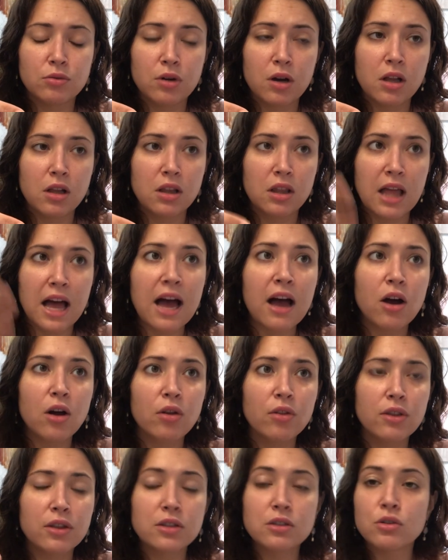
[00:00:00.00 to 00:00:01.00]
allow
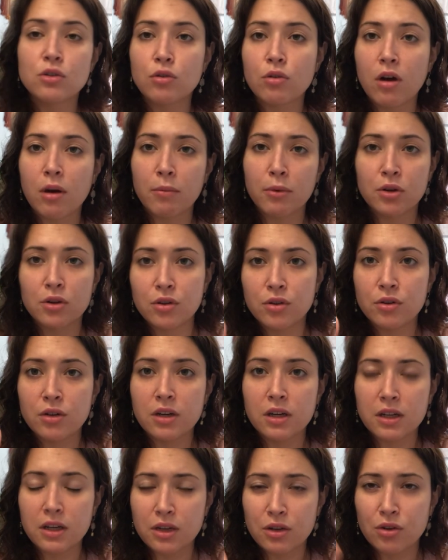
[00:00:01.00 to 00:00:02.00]
this new
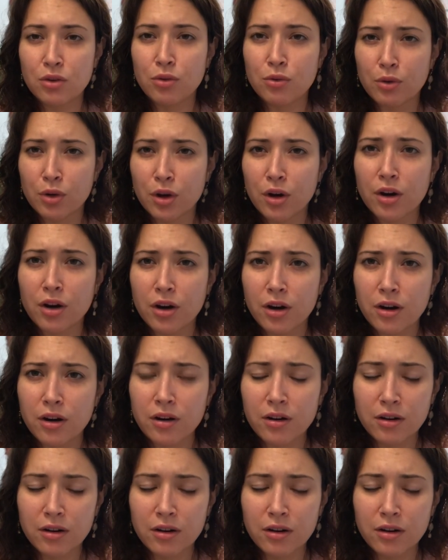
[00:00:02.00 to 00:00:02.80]
opportunity to occur.